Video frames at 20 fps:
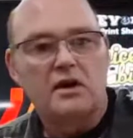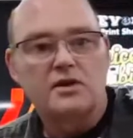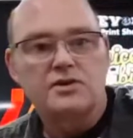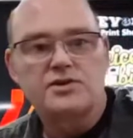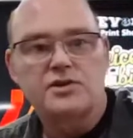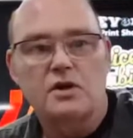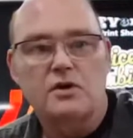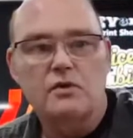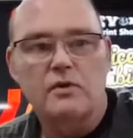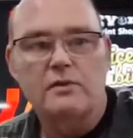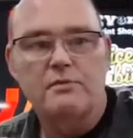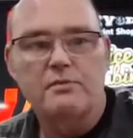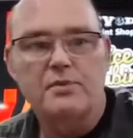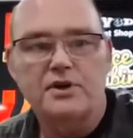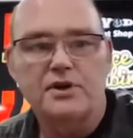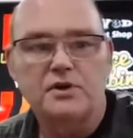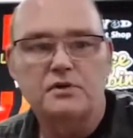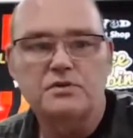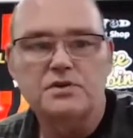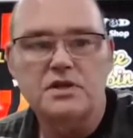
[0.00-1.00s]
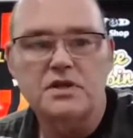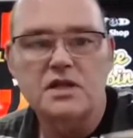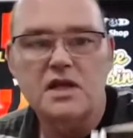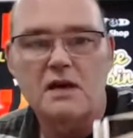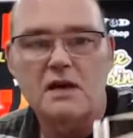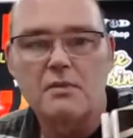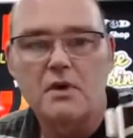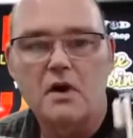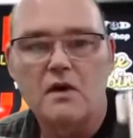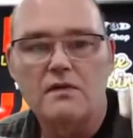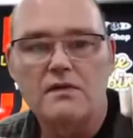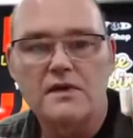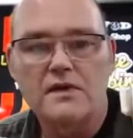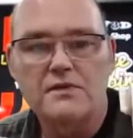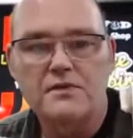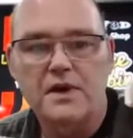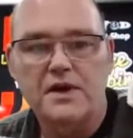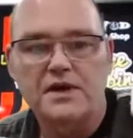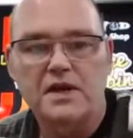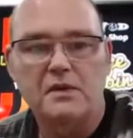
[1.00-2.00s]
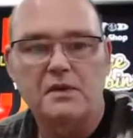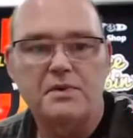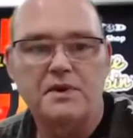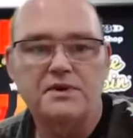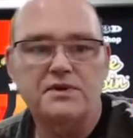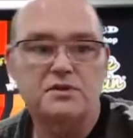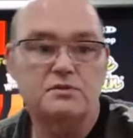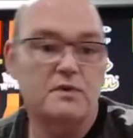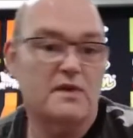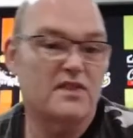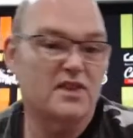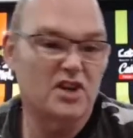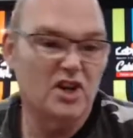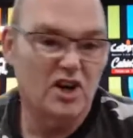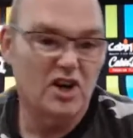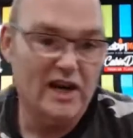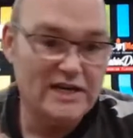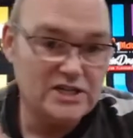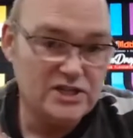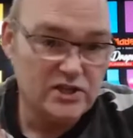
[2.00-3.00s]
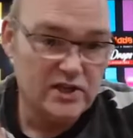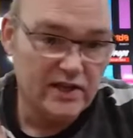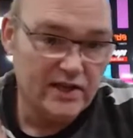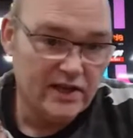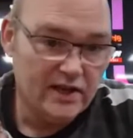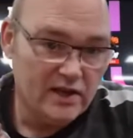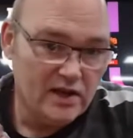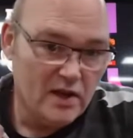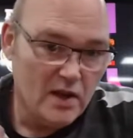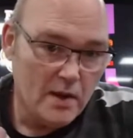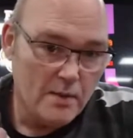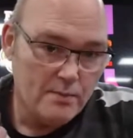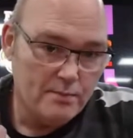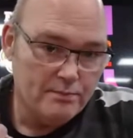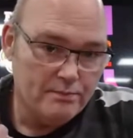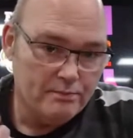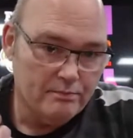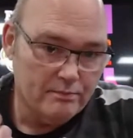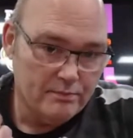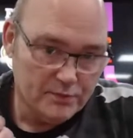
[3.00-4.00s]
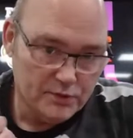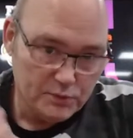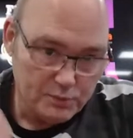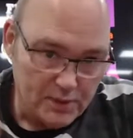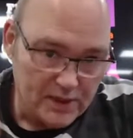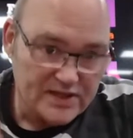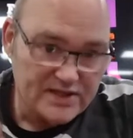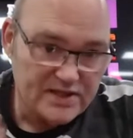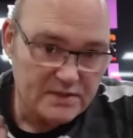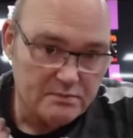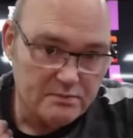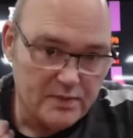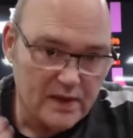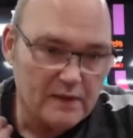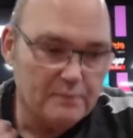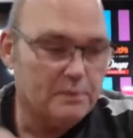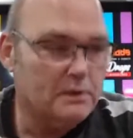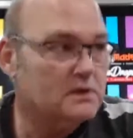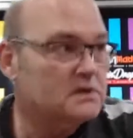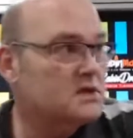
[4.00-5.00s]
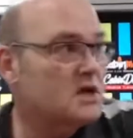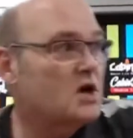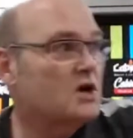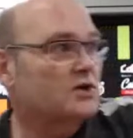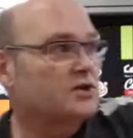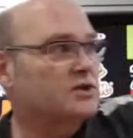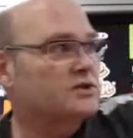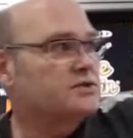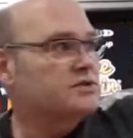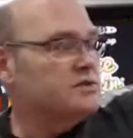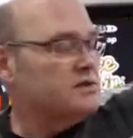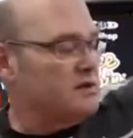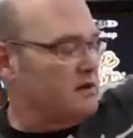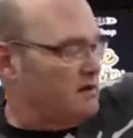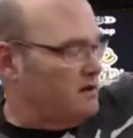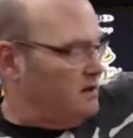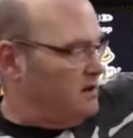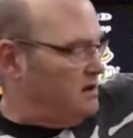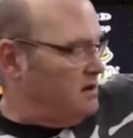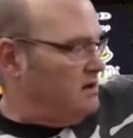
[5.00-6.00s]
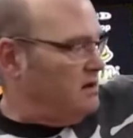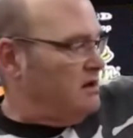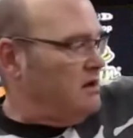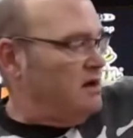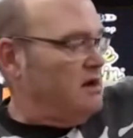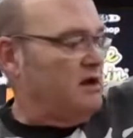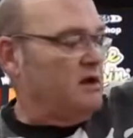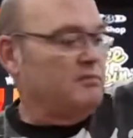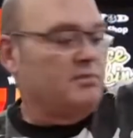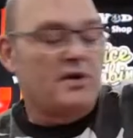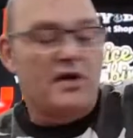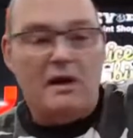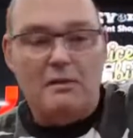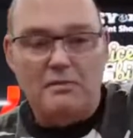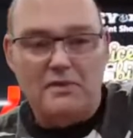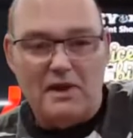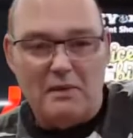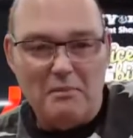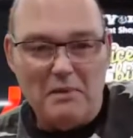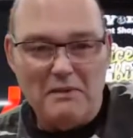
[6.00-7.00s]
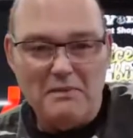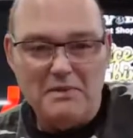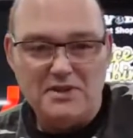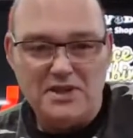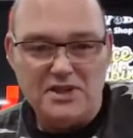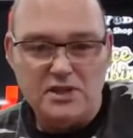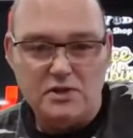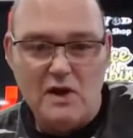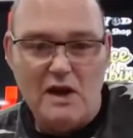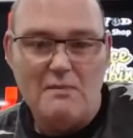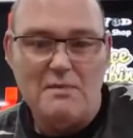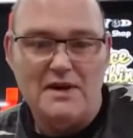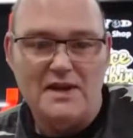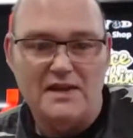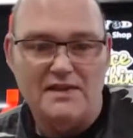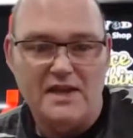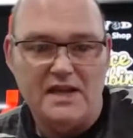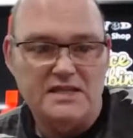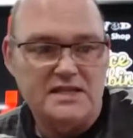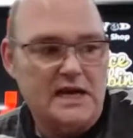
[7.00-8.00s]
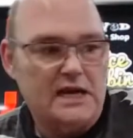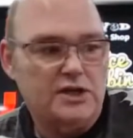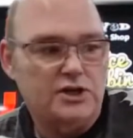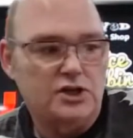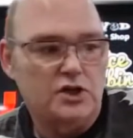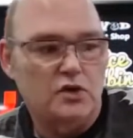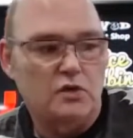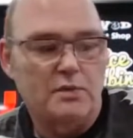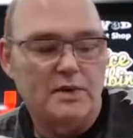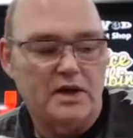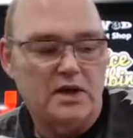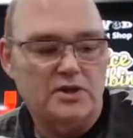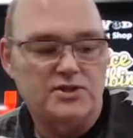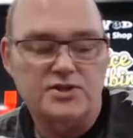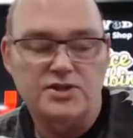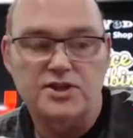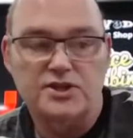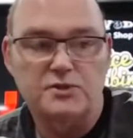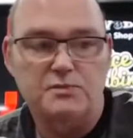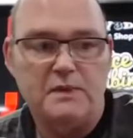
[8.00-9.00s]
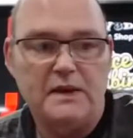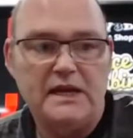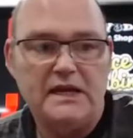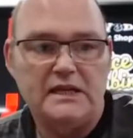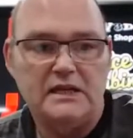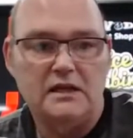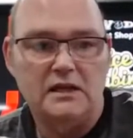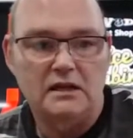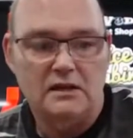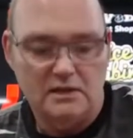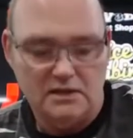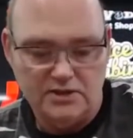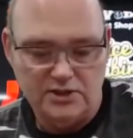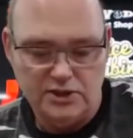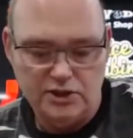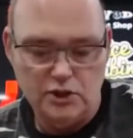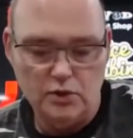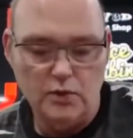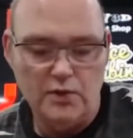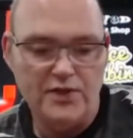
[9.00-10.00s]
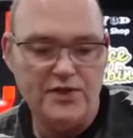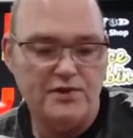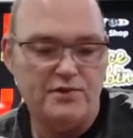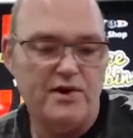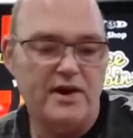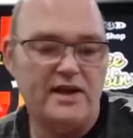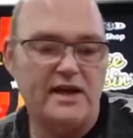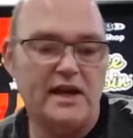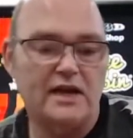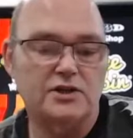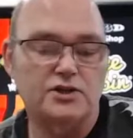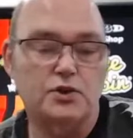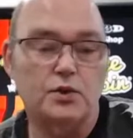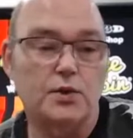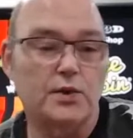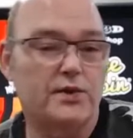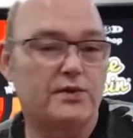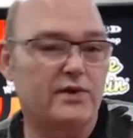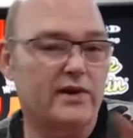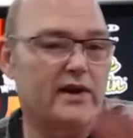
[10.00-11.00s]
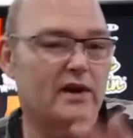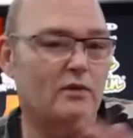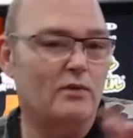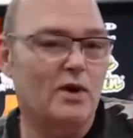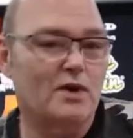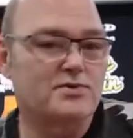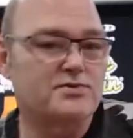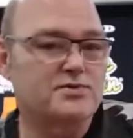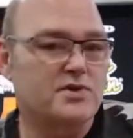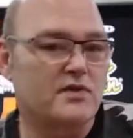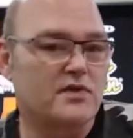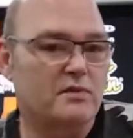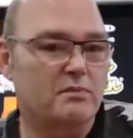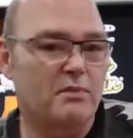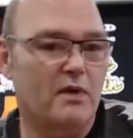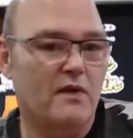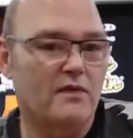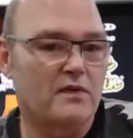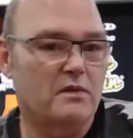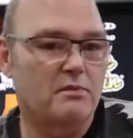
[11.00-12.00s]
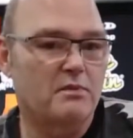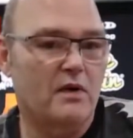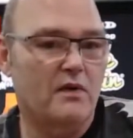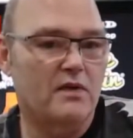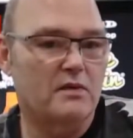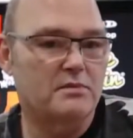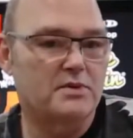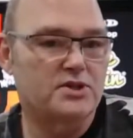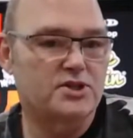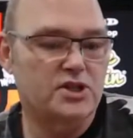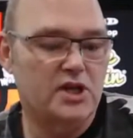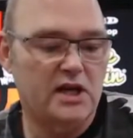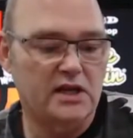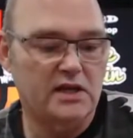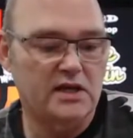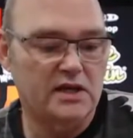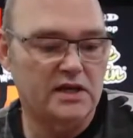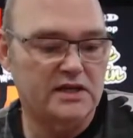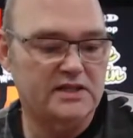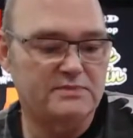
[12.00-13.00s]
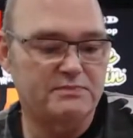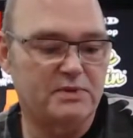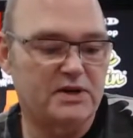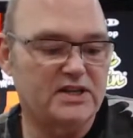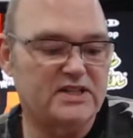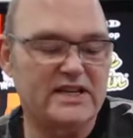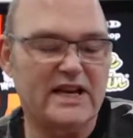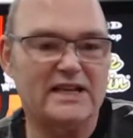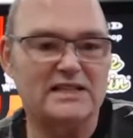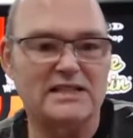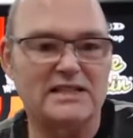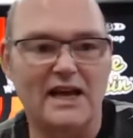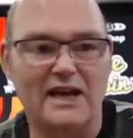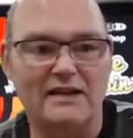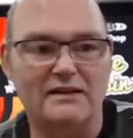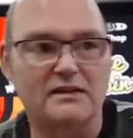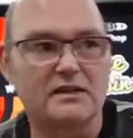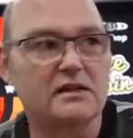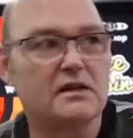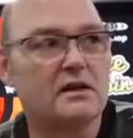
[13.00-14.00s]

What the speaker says: So we're producing them on the 3D printers when they're not actually printing people's orders. But I'm limited to how many of these I can do because of the speed. To do 3, I can do 3 at once on the machine, and it takes, like,